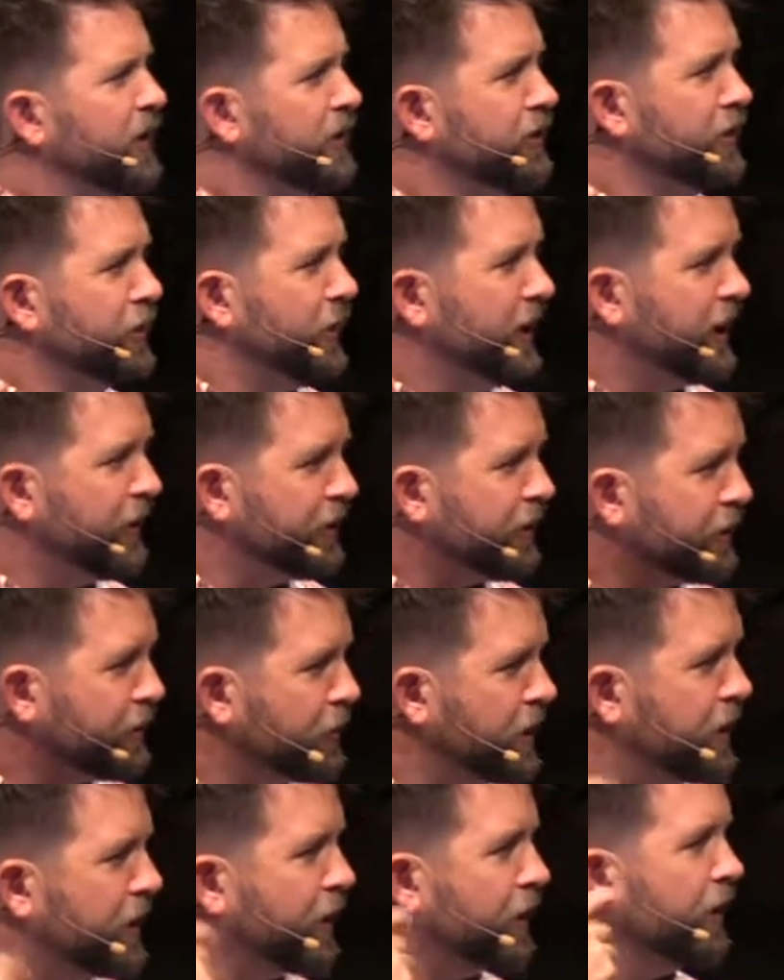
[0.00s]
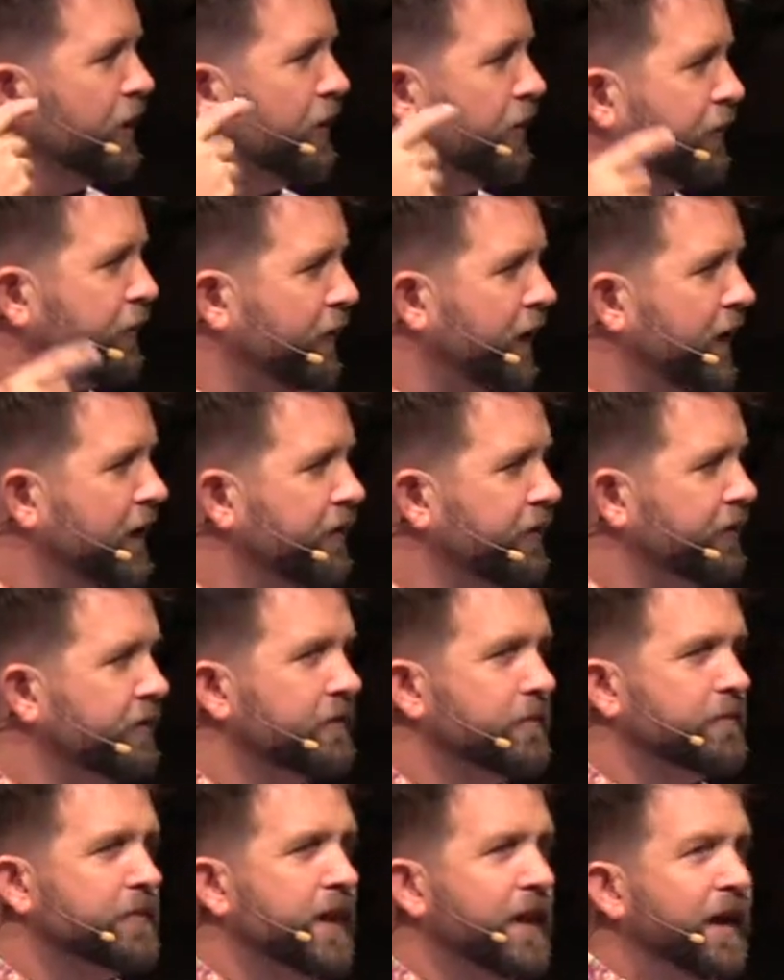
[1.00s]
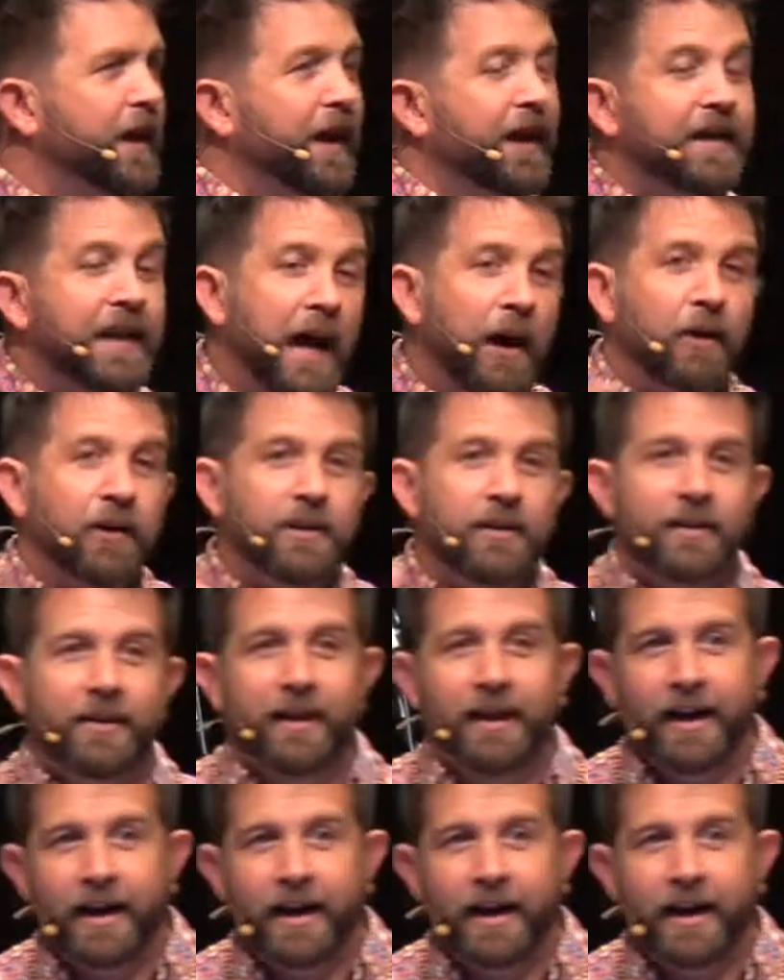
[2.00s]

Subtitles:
Do you hear this recurring phrase? Now,